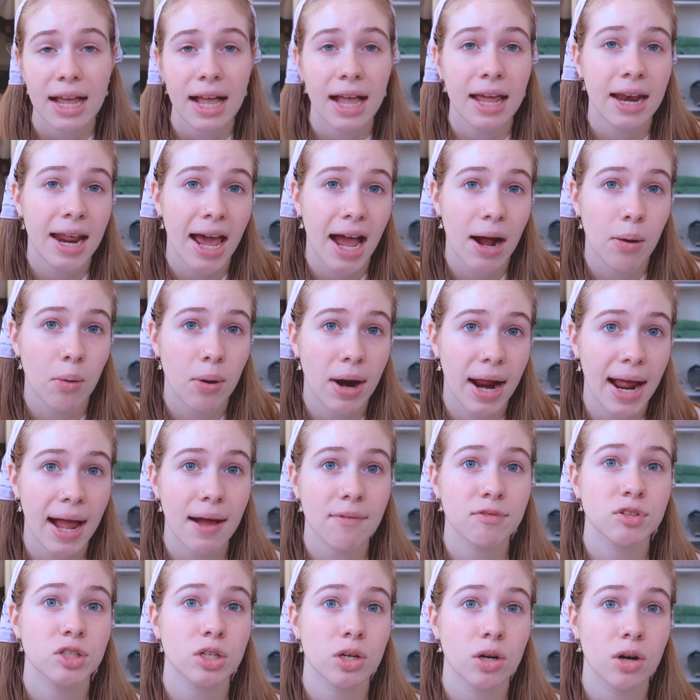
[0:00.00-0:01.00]
an hour
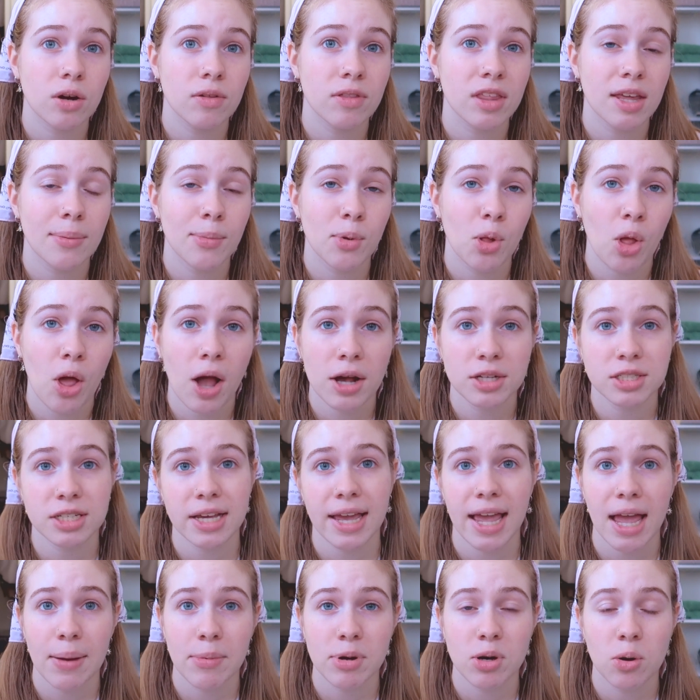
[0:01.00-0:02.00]
after the
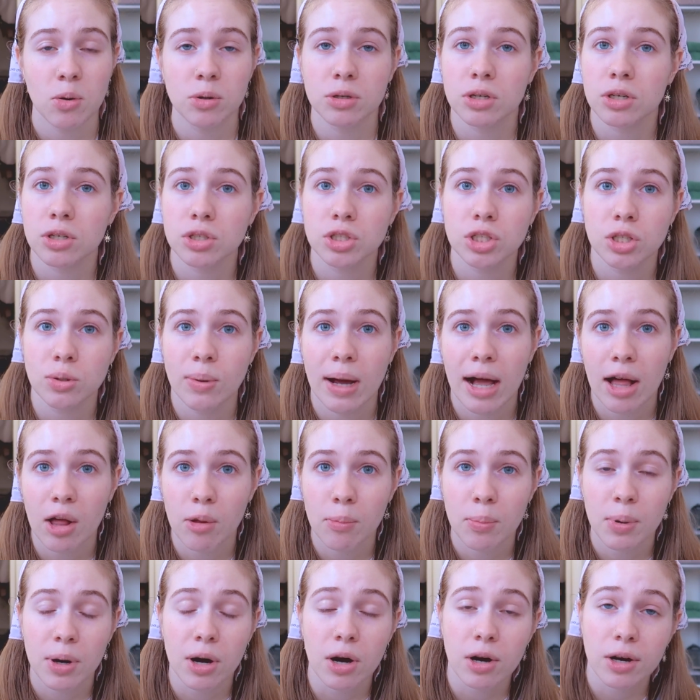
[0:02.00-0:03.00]
meloxicam in order to
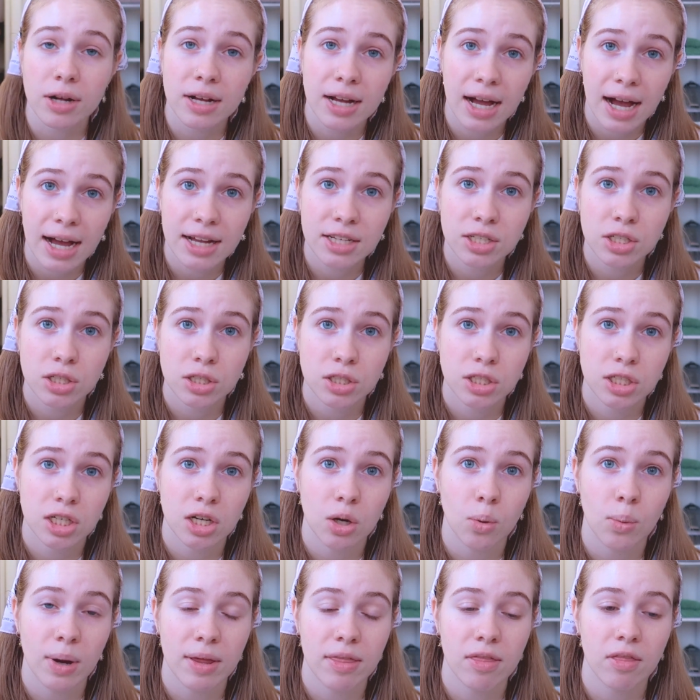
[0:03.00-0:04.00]
help her gut
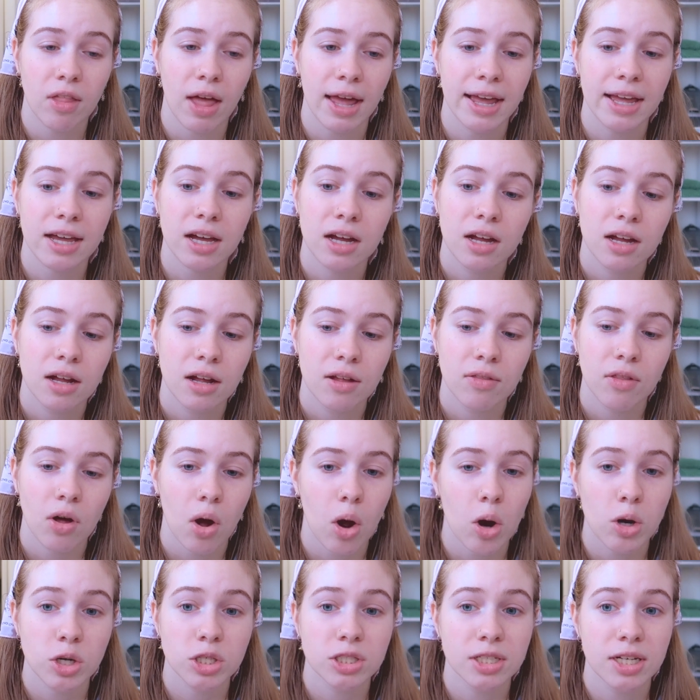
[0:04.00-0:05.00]
deal with like the
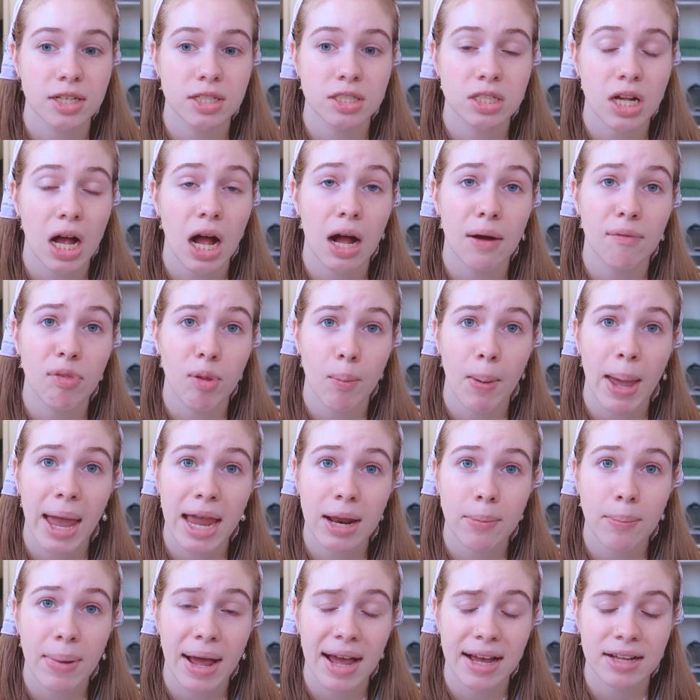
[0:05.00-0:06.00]
harshness of the
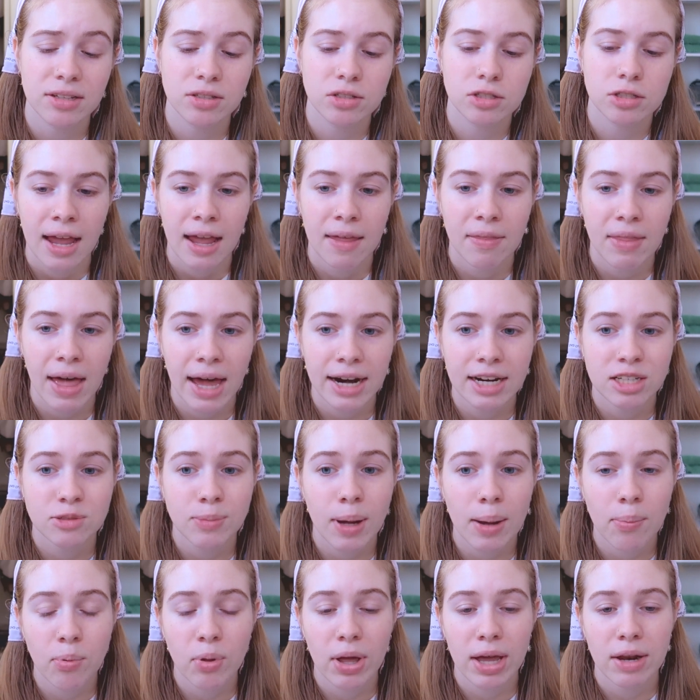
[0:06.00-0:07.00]
pain meds. And that is
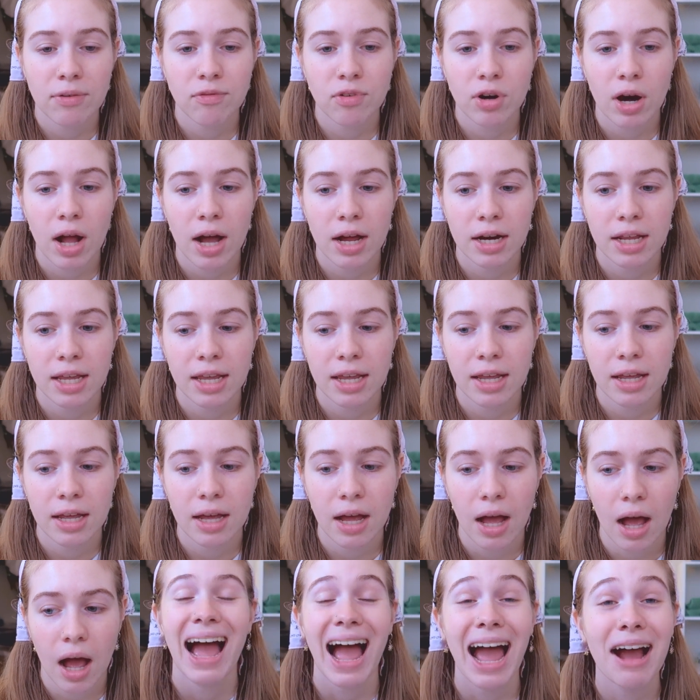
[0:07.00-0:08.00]
my plan for
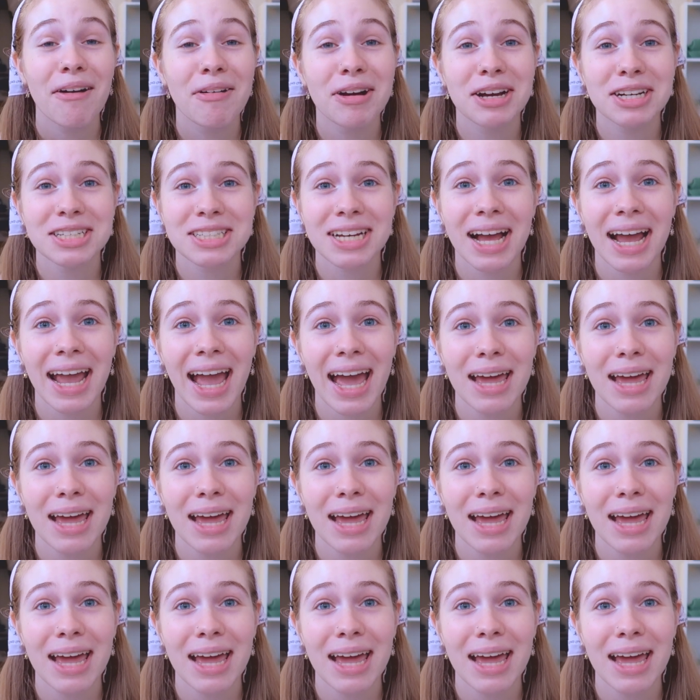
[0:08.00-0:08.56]
Honey. I wish I